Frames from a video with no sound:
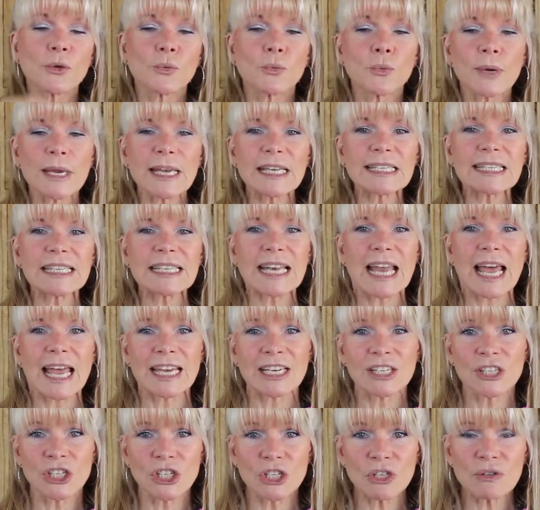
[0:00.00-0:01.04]
the reason
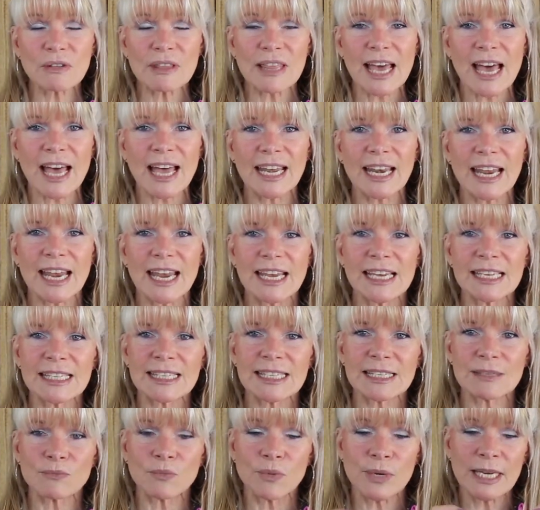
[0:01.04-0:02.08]
I do that
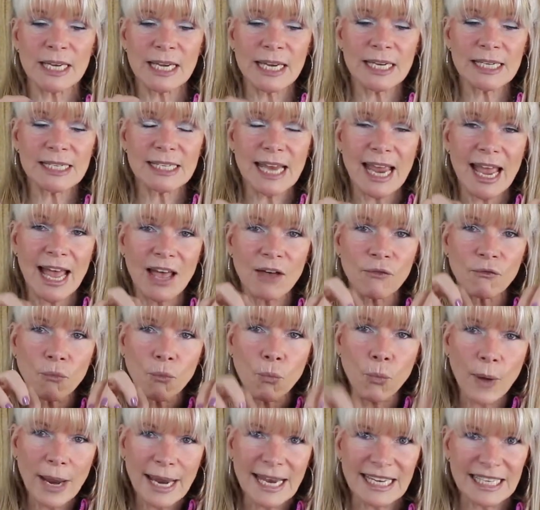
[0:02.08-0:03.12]
is we need to have
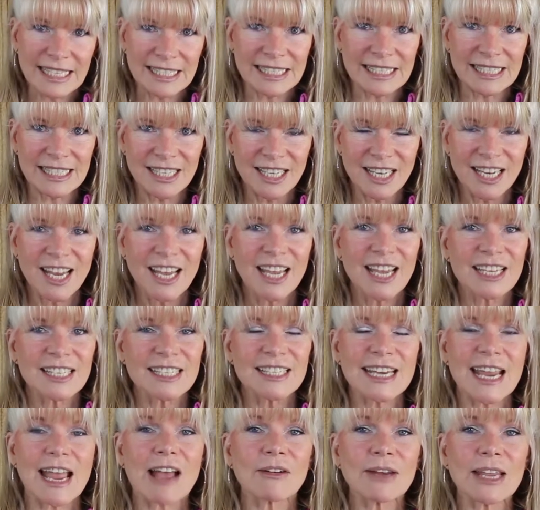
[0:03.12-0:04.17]
weight
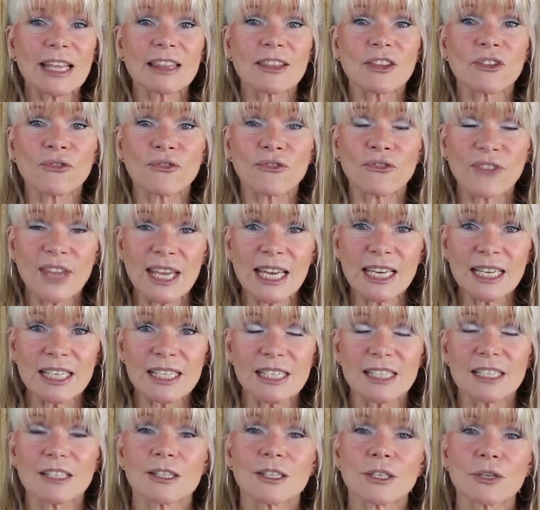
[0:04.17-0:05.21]
down at the
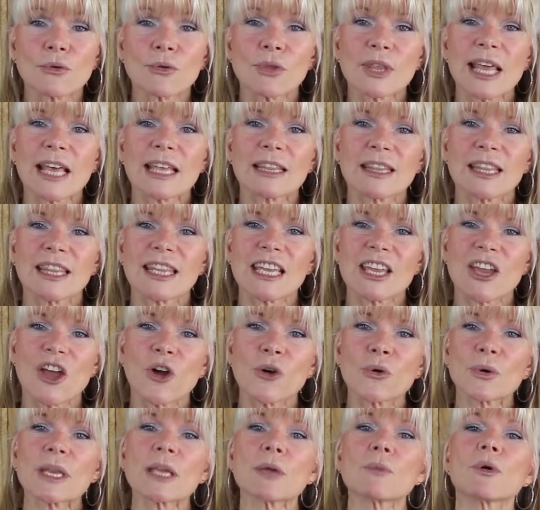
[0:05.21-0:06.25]
feet so that the
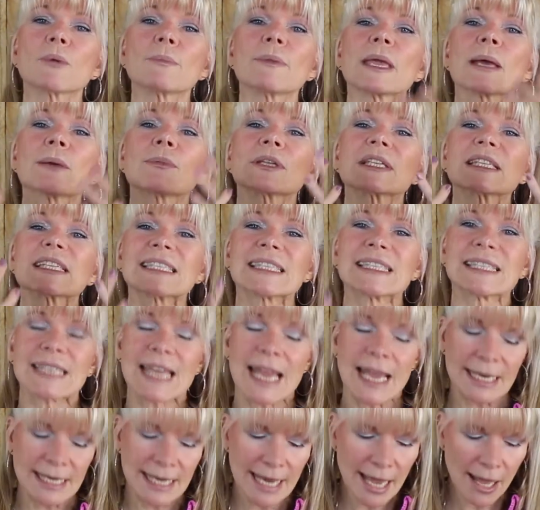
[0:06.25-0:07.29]
Oni will be able to
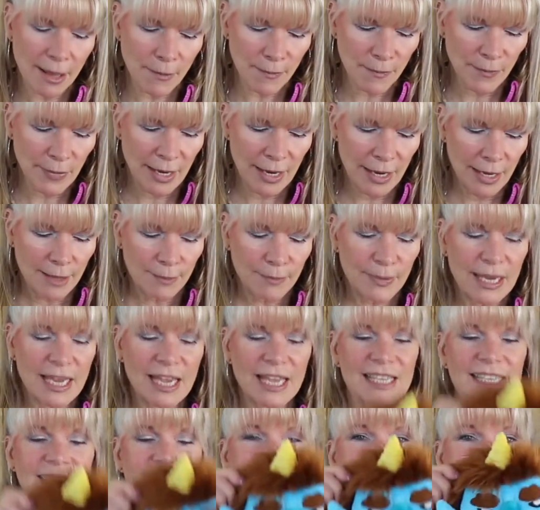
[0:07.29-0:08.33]
stand up,
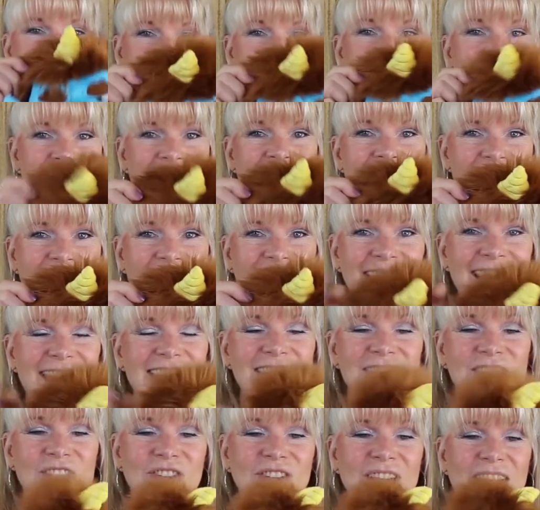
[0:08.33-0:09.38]
because his head
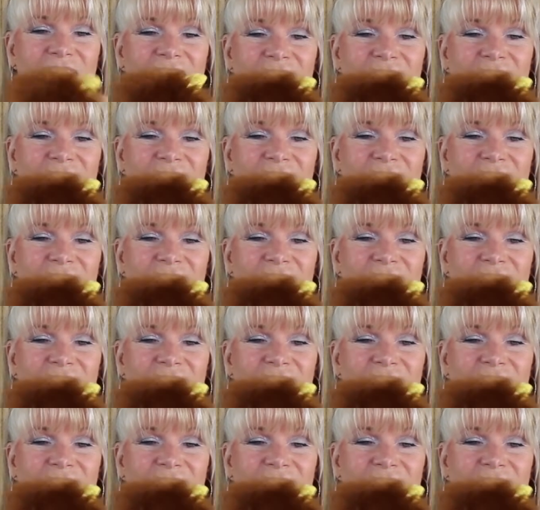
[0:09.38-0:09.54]
is going to